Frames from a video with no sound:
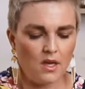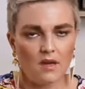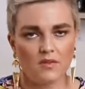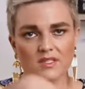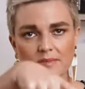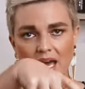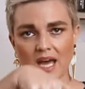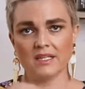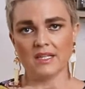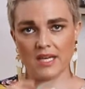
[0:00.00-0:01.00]
I've got some
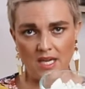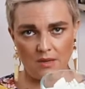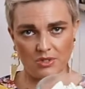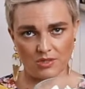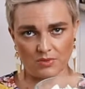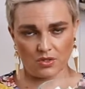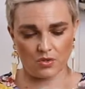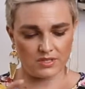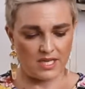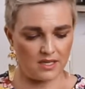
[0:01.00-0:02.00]
onion here, which I'm going to
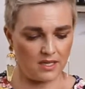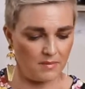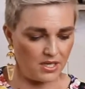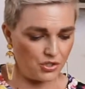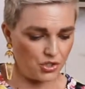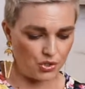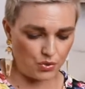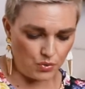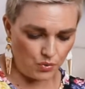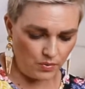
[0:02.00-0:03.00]
cook down in a minute
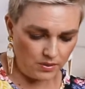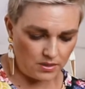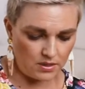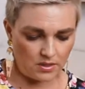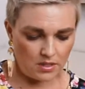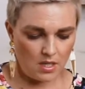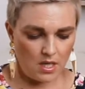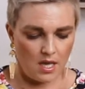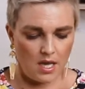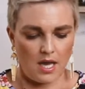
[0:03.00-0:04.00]
too.
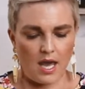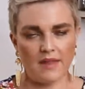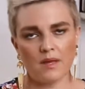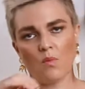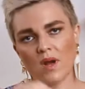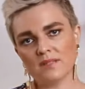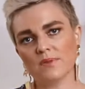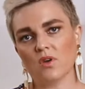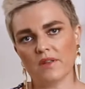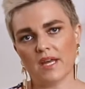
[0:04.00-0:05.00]
And then once
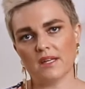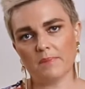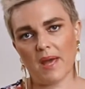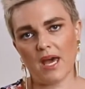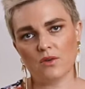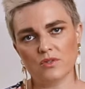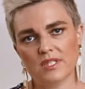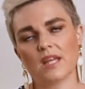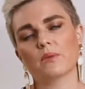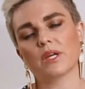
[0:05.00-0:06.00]
we've got that in the pan all
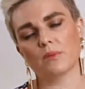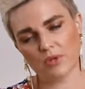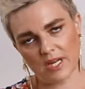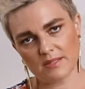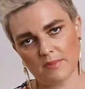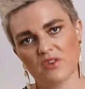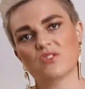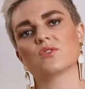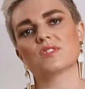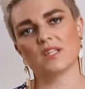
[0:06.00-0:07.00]
together, we're going to put our tomato
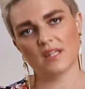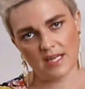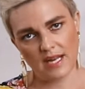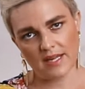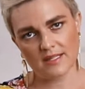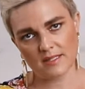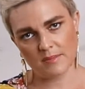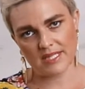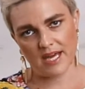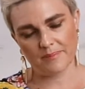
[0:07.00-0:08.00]
sauce in and then let that simmer
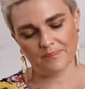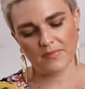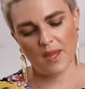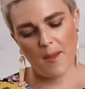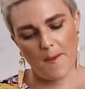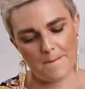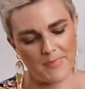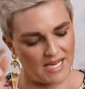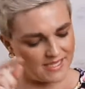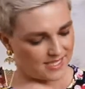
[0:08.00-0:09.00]
down.
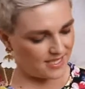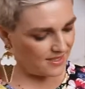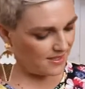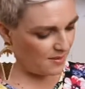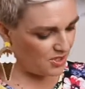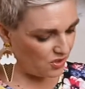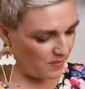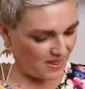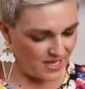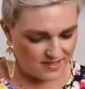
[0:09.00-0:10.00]
But let me talk
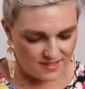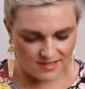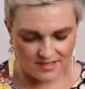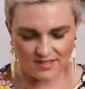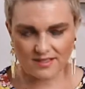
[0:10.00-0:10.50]
about this.